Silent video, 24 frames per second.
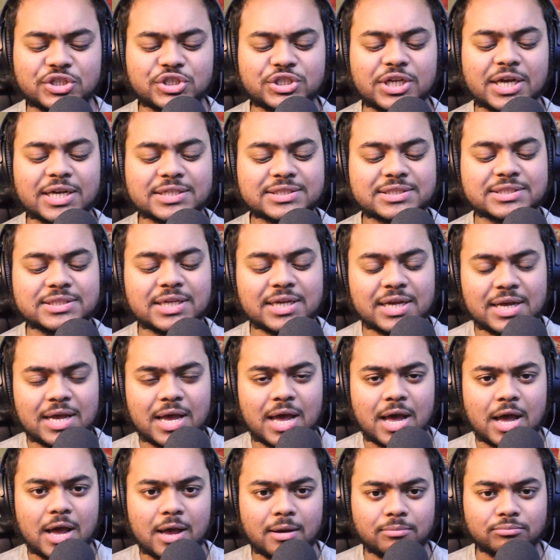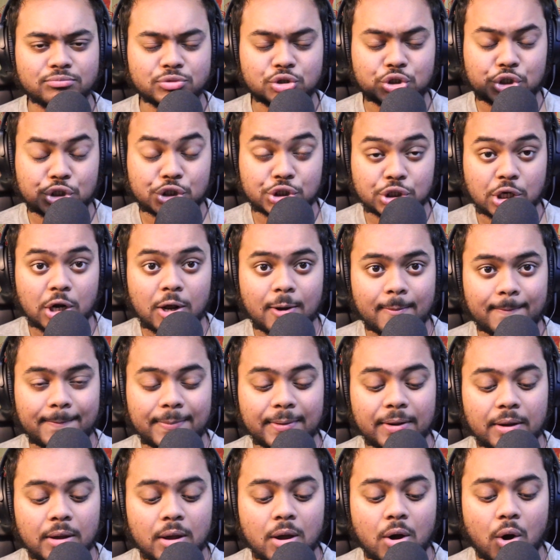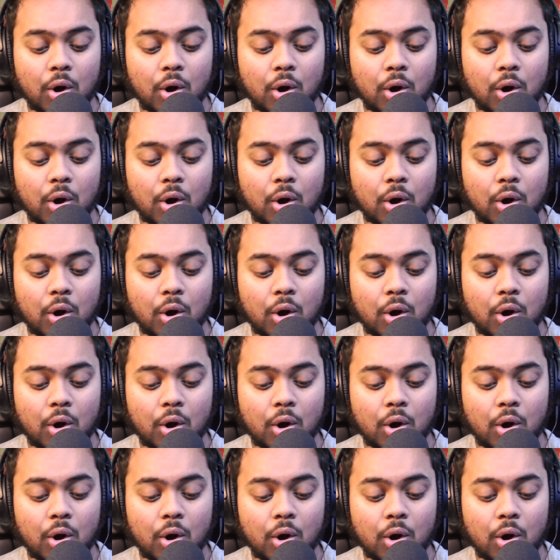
yes. Schlupp